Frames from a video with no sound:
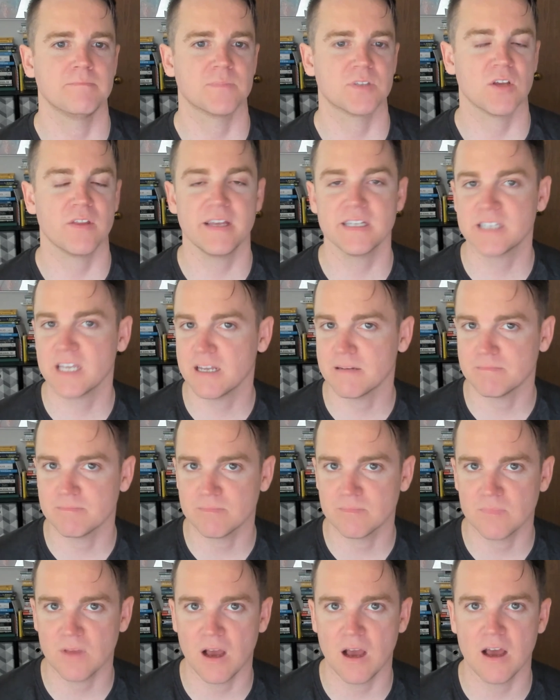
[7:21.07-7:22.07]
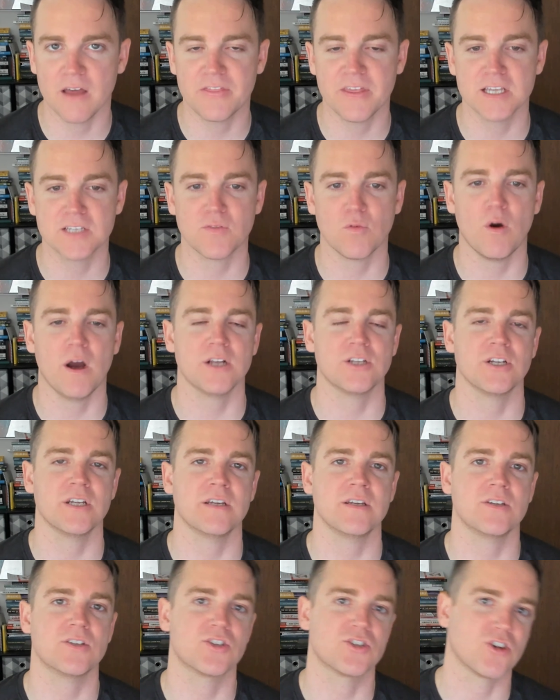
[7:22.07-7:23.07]
that's it. Thanks for
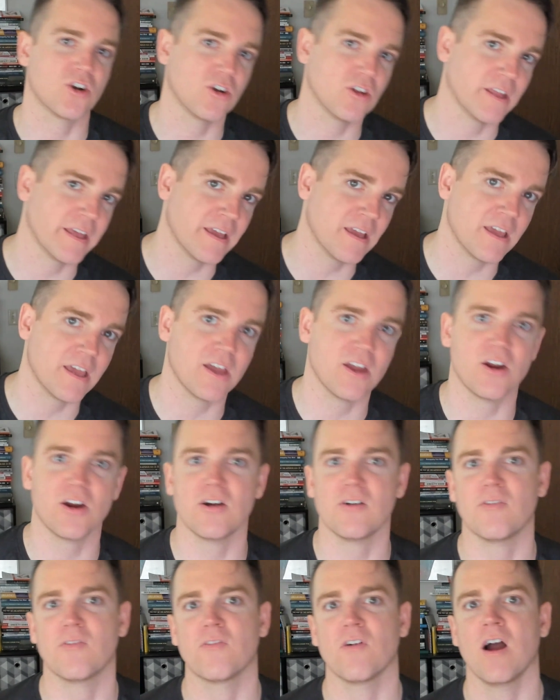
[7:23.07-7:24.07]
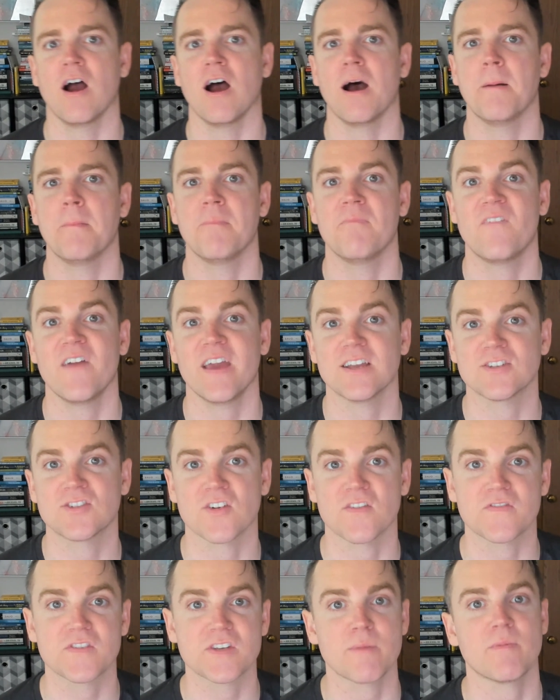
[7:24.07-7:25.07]
watching. Sterling here from Vagus
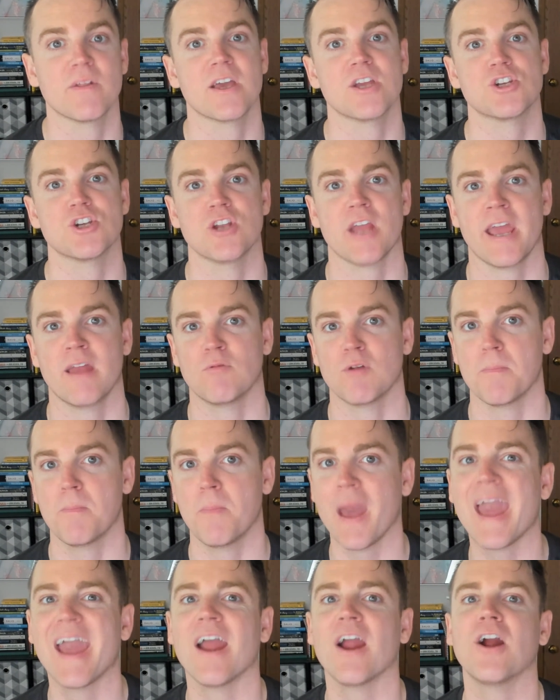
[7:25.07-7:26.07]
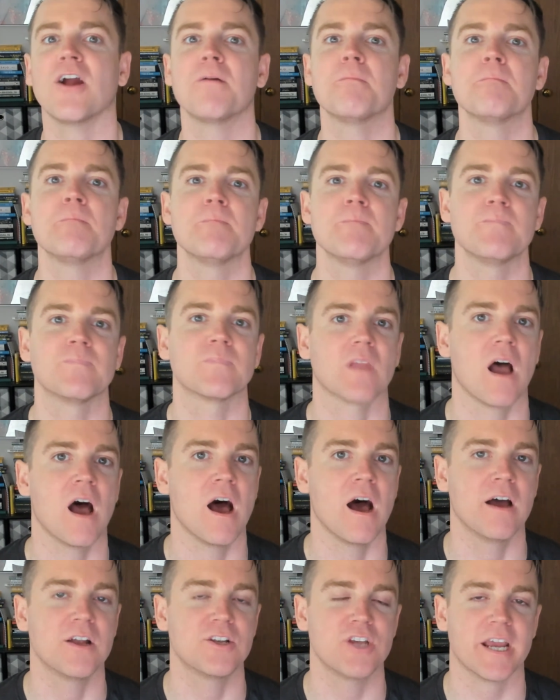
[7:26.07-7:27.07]
Nerve Stimulation and Repair.
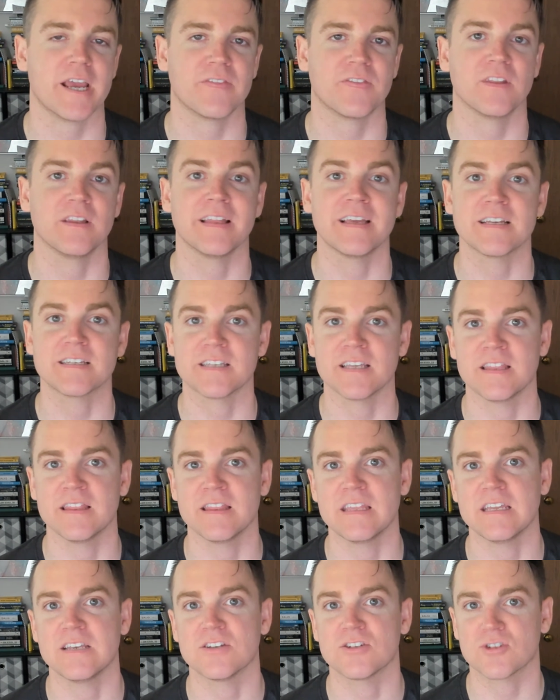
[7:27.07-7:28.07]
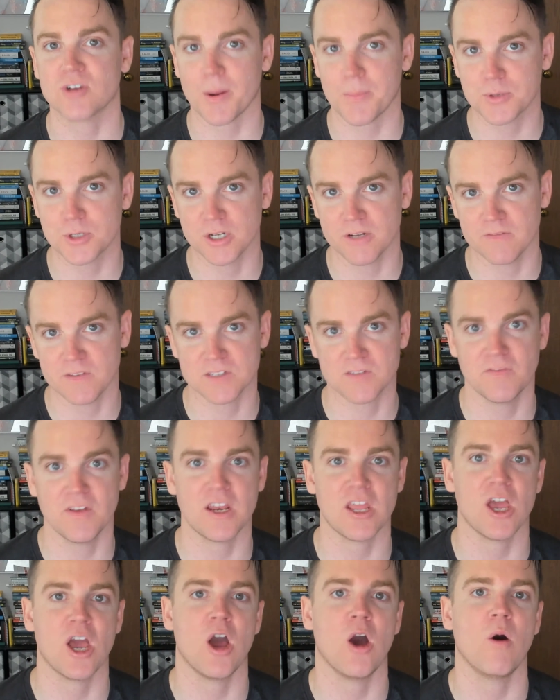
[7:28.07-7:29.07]
Check out the links in the description of this
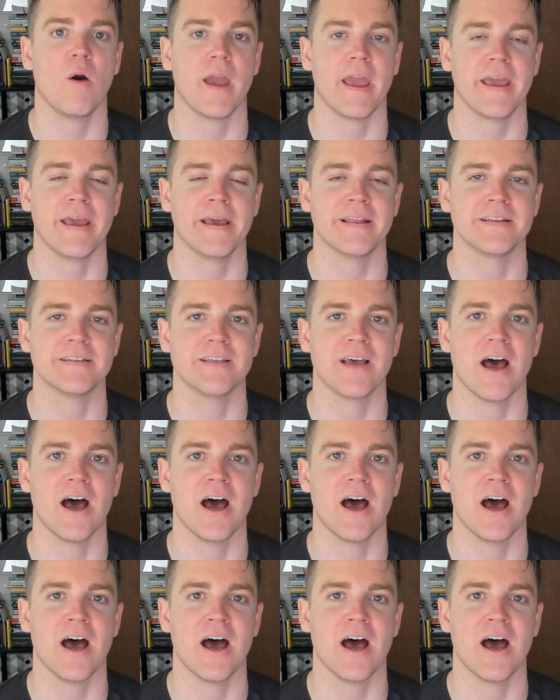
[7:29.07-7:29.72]
video, and